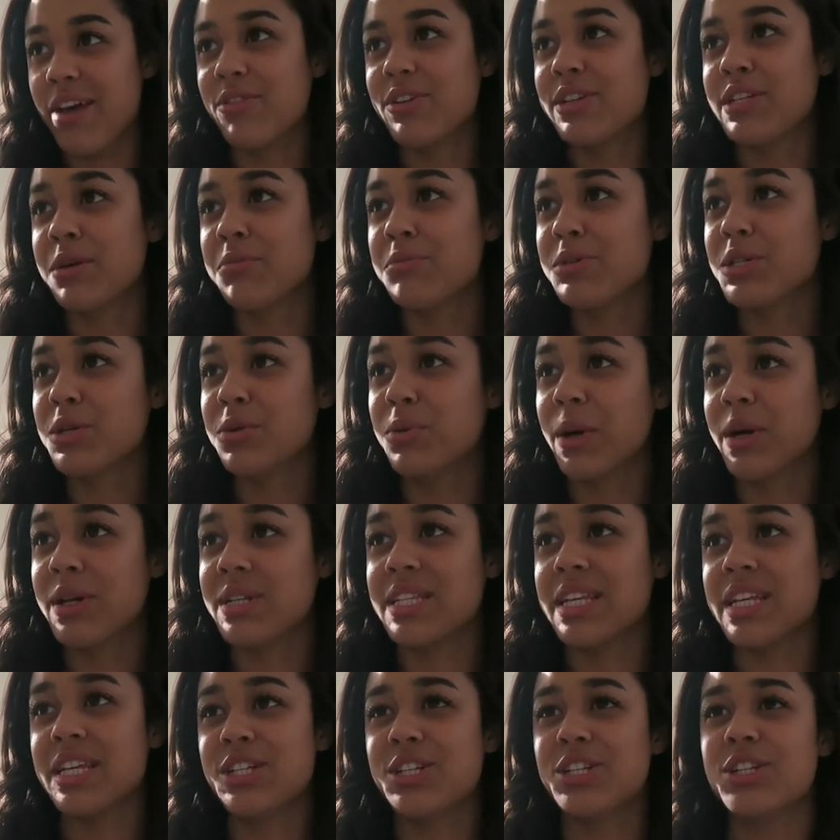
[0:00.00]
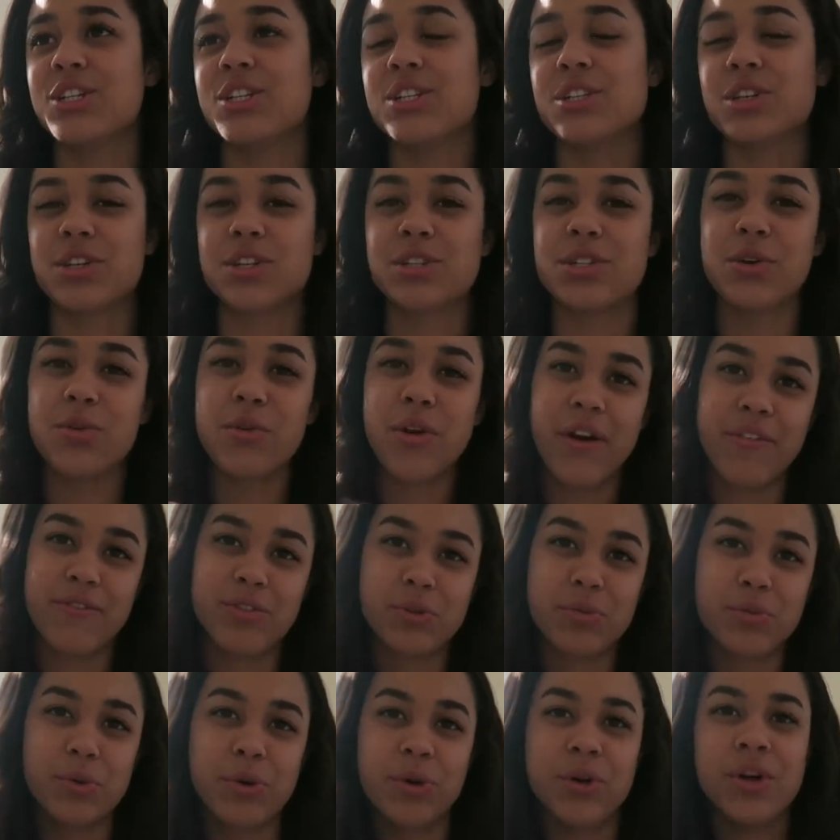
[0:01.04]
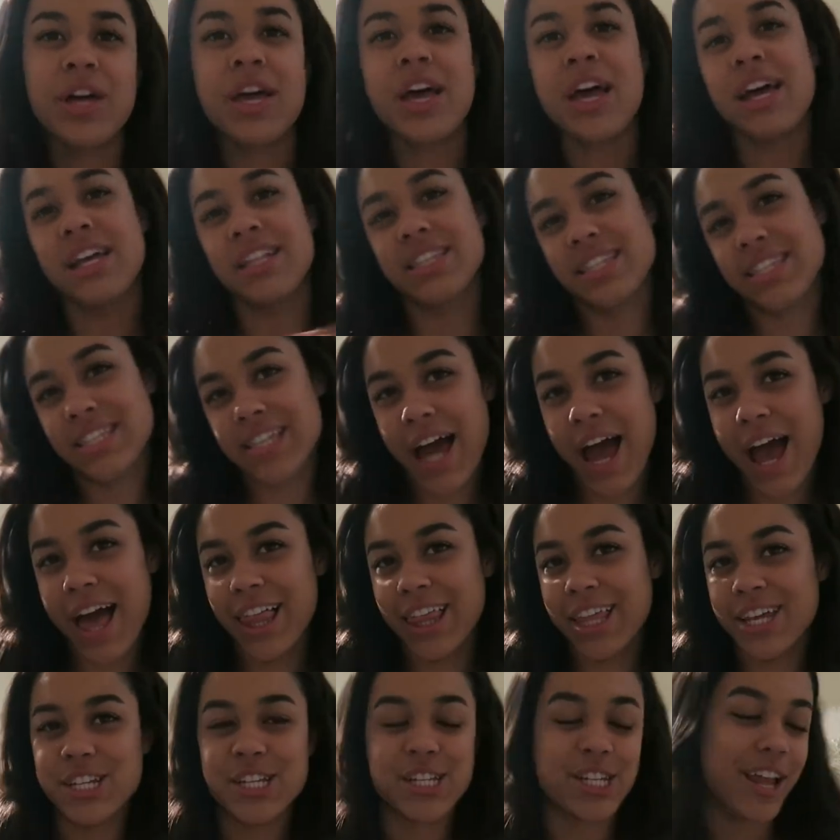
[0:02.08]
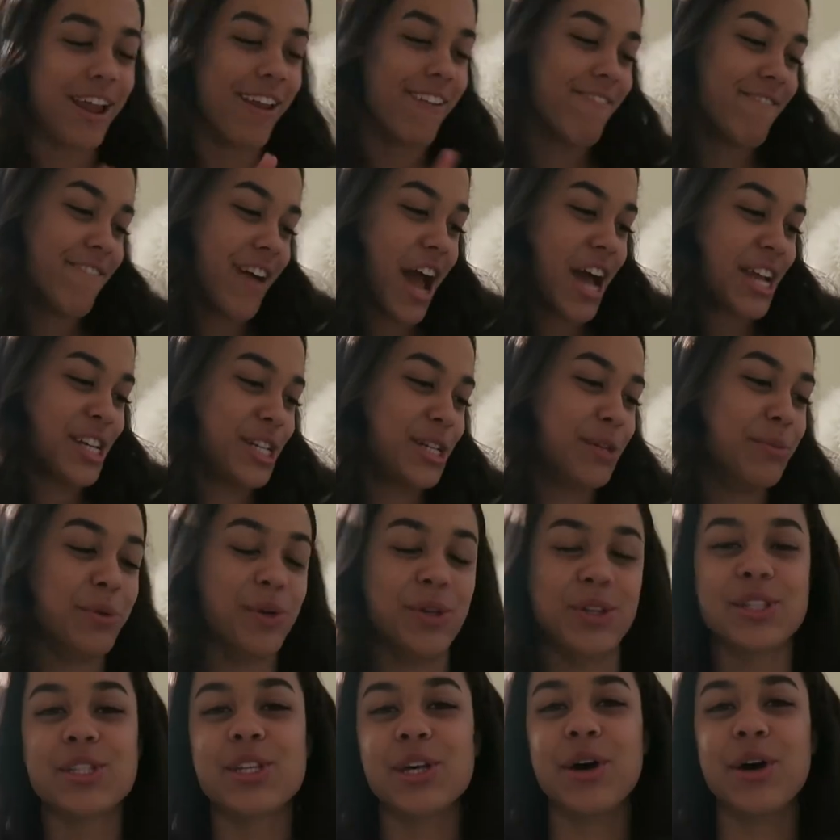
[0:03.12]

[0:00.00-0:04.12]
Every time she wears it, she just looks so comfortable and stylish and fashionable.